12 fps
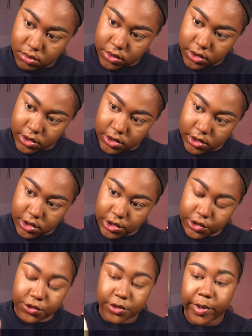what's this,
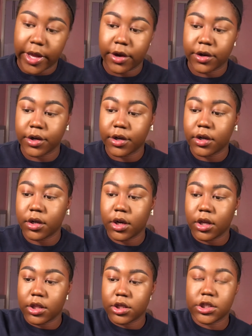loose powder in the